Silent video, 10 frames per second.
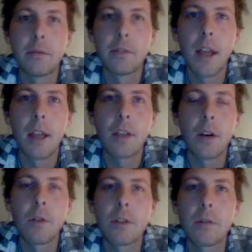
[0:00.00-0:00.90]

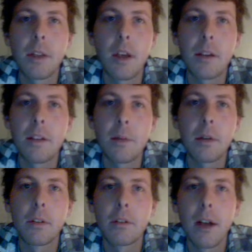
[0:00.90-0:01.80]
diagnosed with
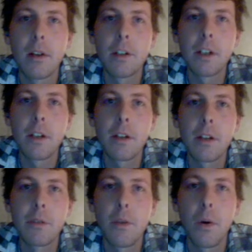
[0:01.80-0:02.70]
occipital neuralgia
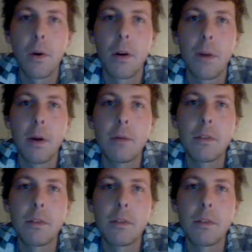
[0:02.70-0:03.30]
for about